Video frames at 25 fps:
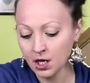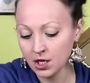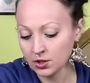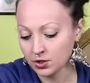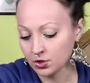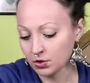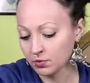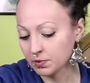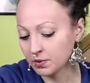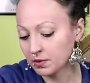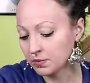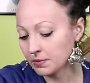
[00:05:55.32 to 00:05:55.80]

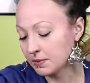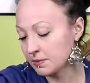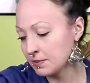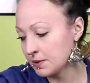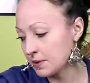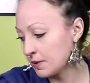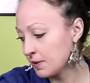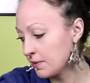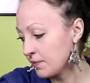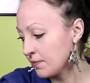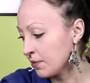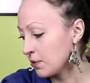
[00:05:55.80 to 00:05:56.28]
So
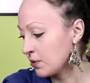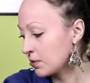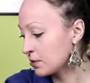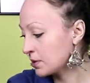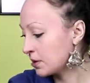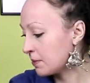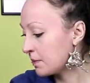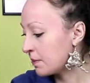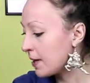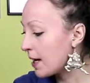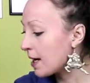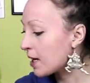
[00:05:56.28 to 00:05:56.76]
probably for
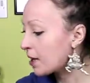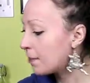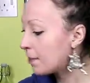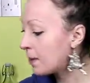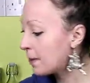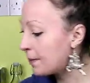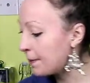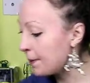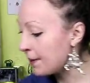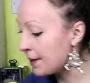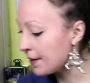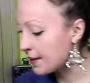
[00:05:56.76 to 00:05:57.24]
the black
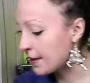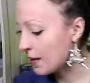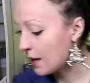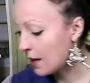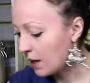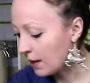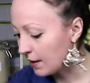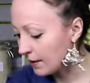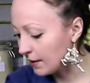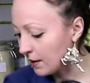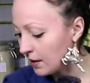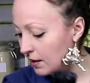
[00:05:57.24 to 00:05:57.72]
pepper
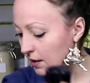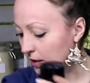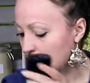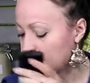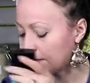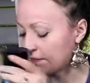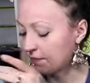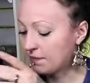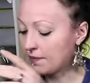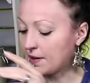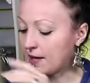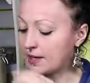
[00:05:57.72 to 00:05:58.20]
I
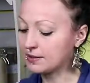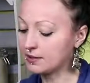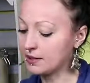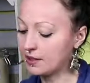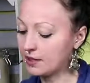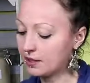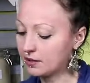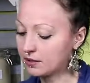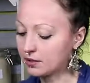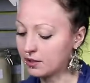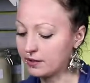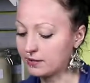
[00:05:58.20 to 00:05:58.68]
have
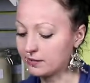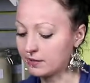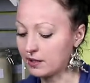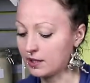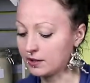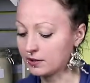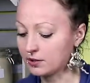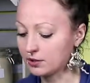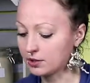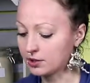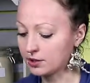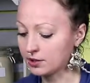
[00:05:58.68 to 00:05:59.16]
added
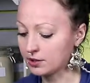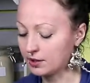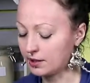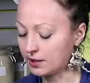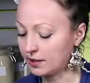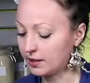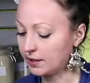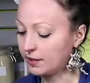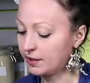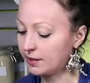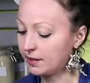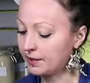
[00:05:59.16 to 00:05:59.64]
around
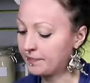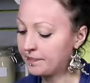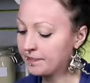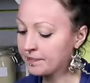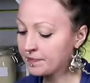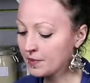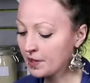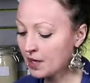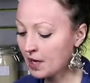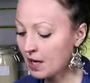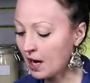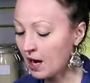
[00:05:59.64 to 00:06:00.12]

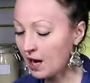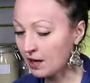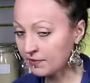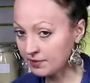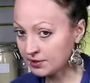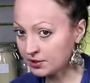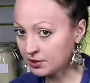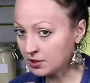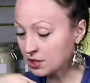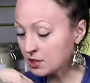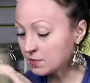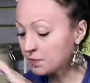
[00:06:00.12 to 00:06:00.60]
half
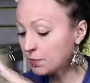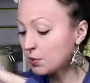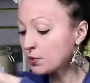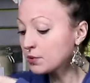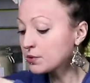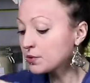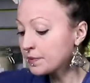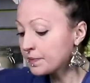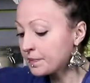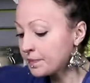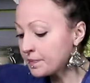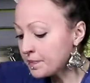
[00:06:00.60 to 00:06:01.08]
a
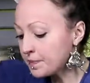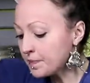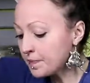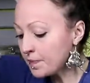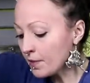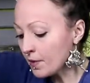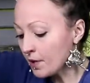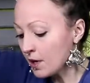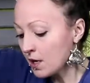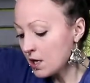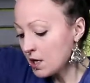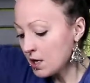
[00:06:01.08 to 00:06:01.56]
teaspoon,
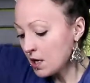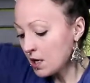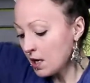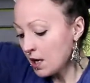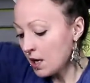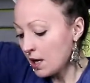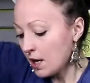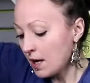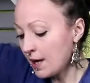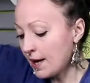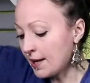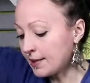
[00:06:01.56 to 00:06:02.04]

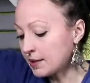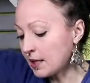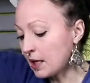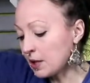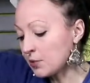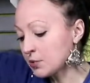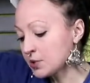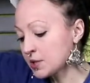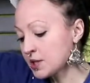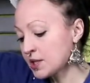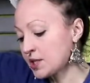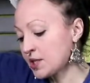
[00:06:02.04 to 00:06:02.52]
and
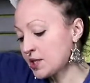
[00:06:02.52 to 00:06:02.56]
I would